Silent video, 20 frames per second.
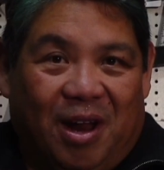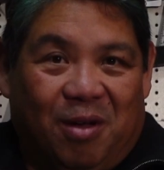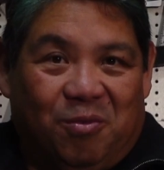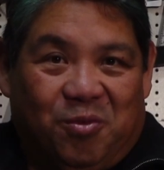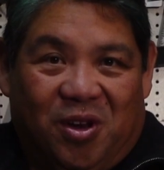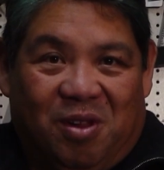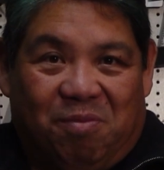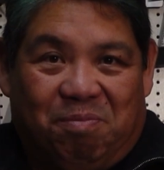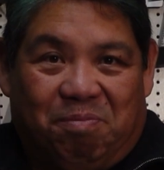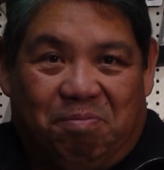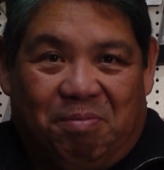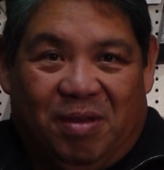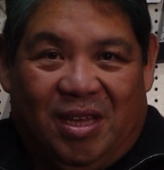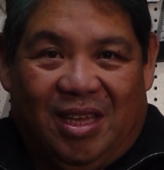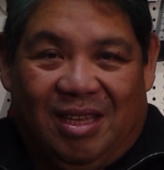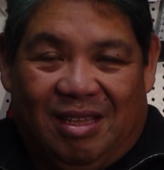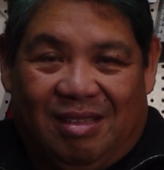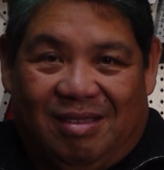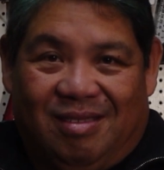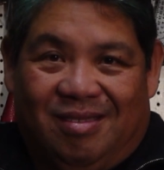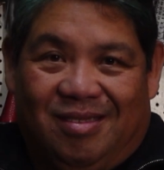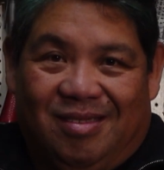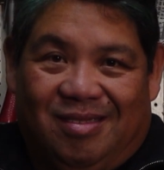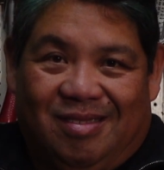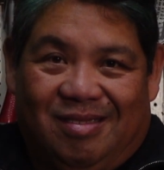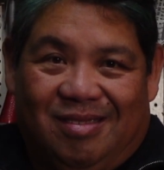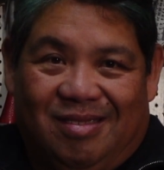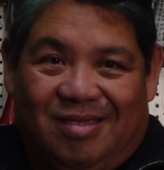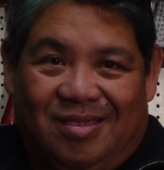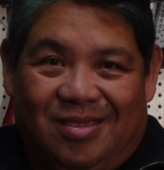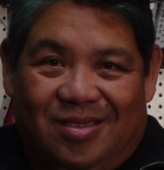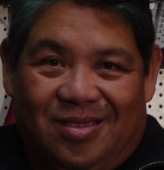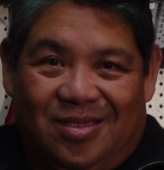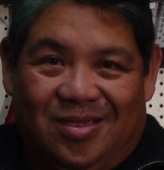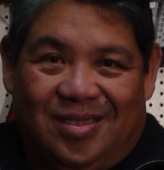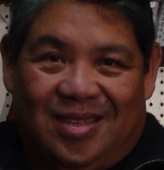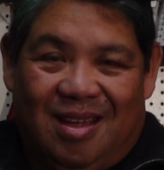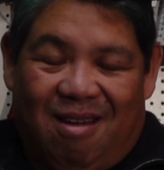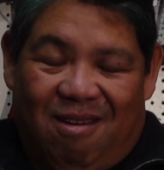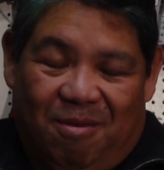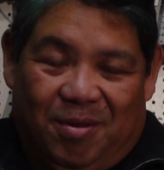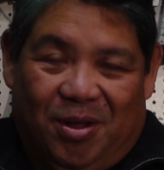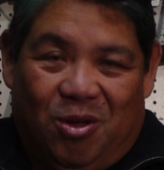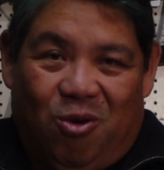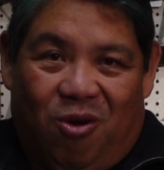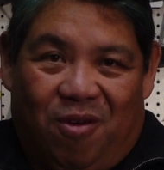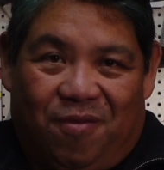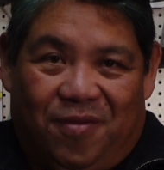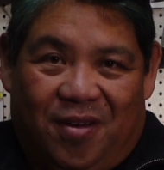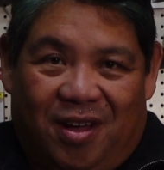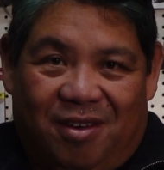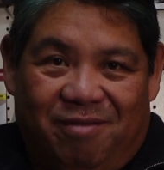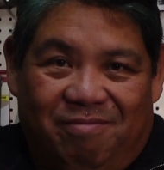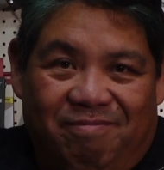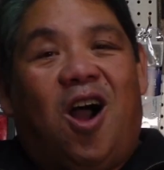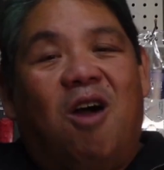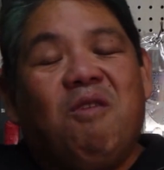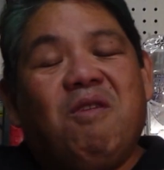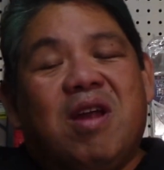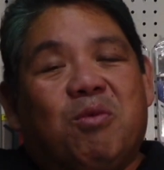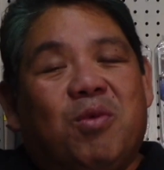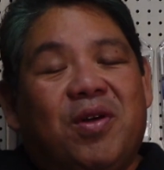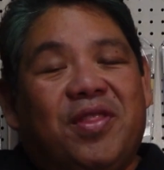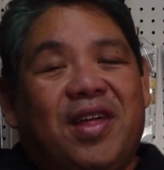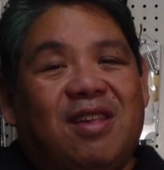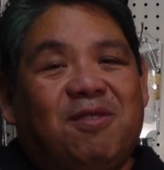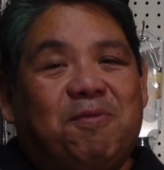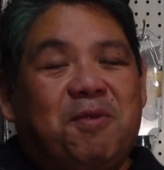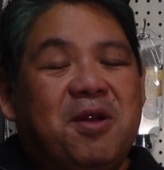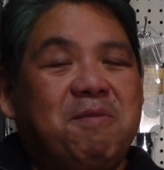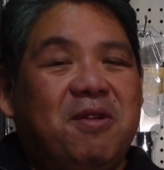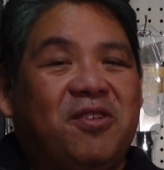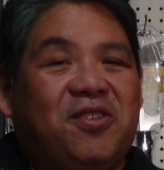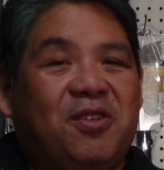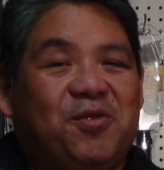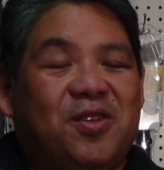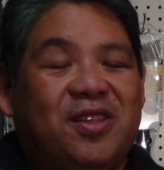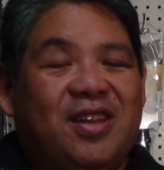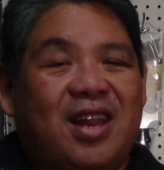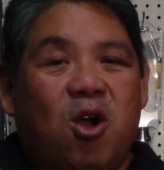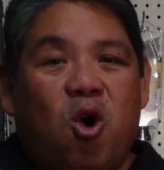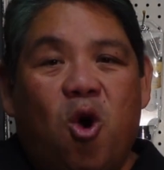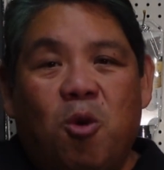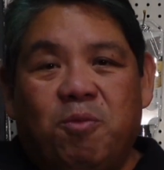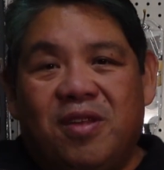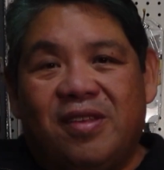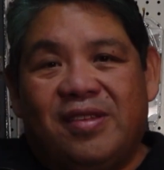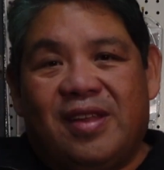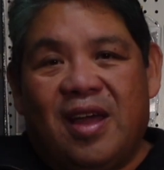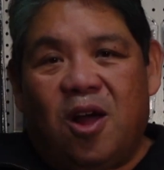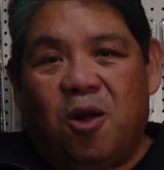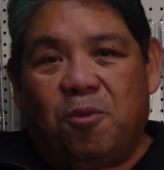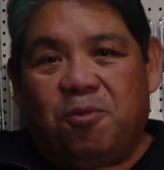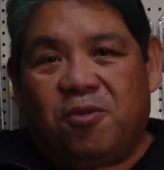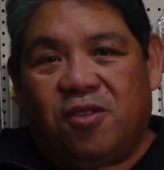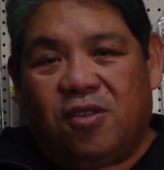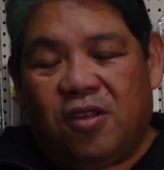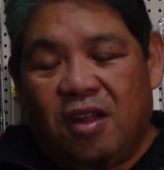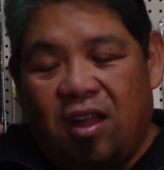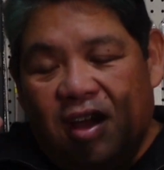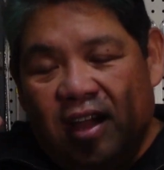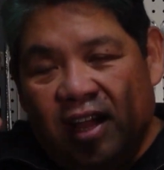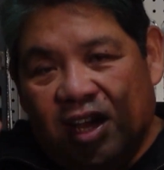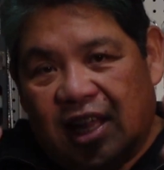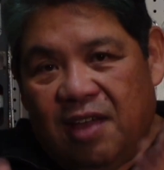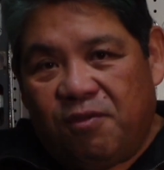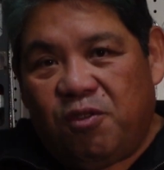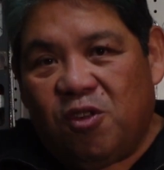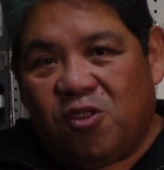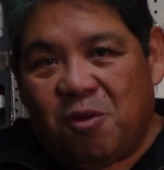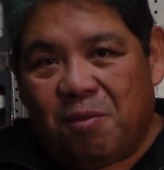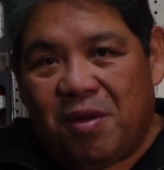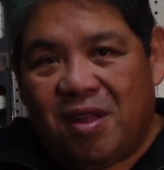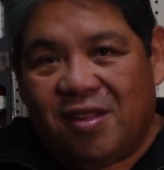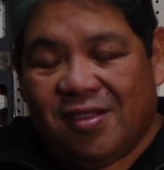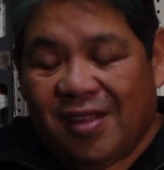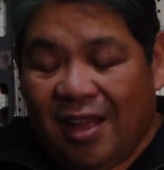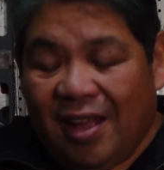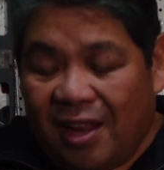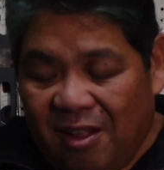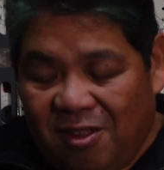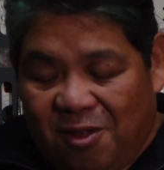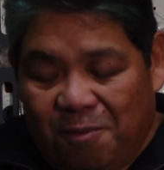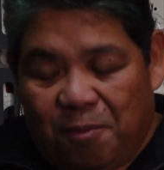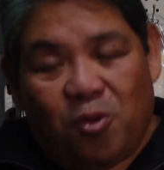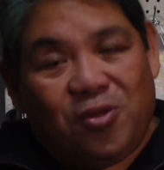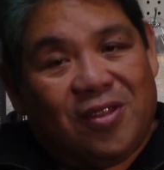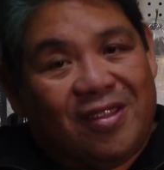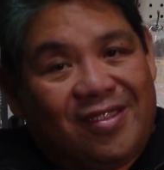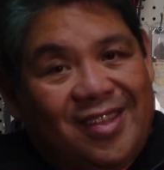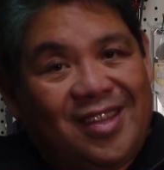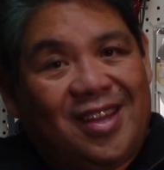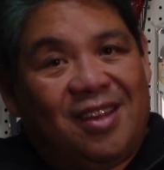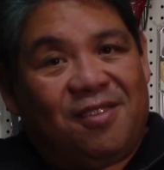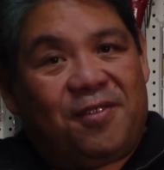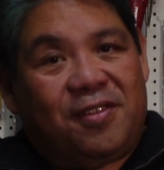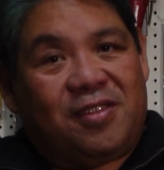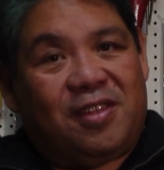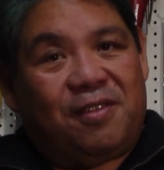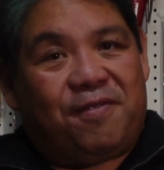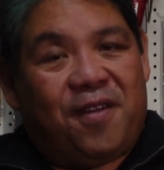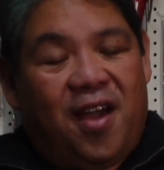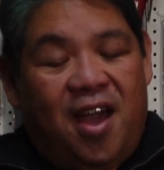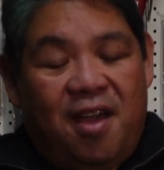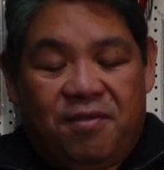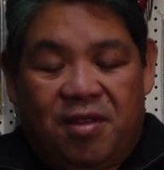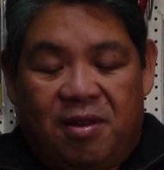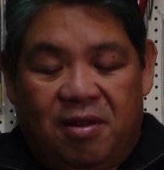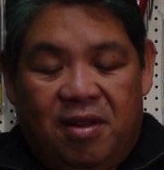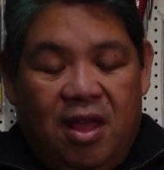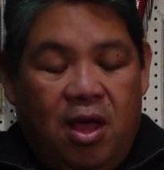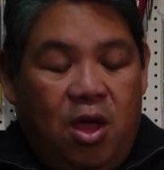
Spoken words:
I wouldn't be terribly horrified. All right, well, that's pretty much it for today. I hope this helps give you some insight into both the TS55 and